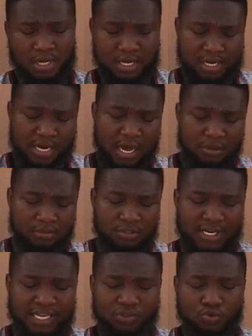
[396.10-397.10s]
Now, the
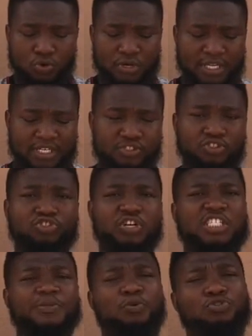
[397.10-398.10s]
next one is
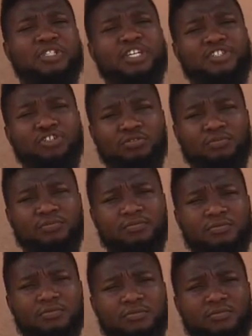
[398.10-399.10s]
transportation.
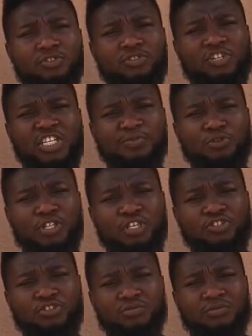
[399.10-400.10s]

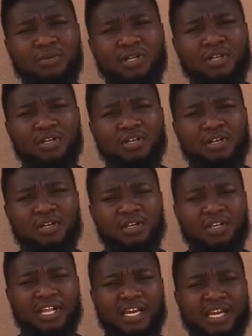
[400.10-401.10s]
Transportation.
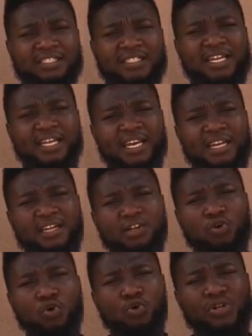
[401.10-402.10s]
Like I said again, in
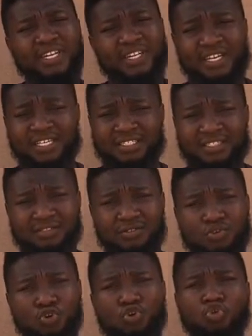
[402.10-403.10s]
the olden days,
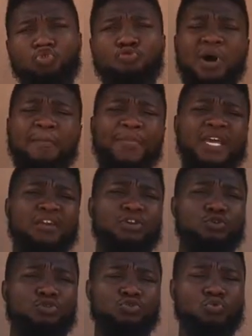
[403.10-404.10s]
human being
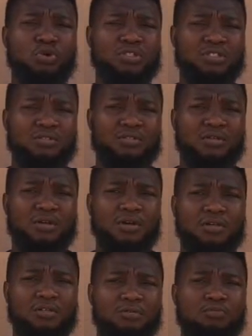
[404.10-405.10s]
used to
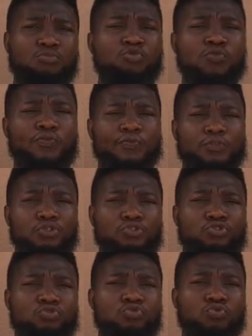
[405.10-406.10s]
move
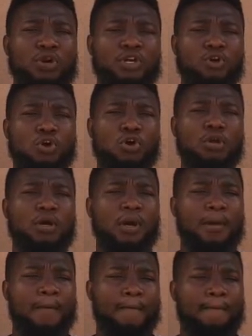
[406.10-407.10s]
through what they call
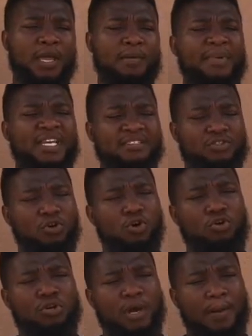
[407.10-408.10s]
a means
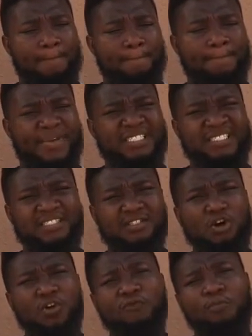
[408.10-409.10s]
called beasts
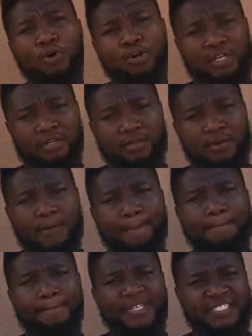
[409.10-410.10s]
of burden.
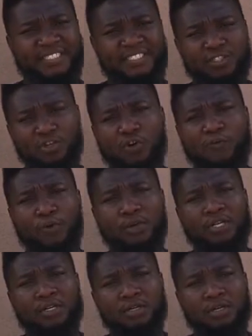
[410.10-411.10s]
Beasts of
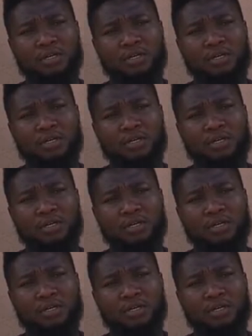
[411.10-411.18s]
burden.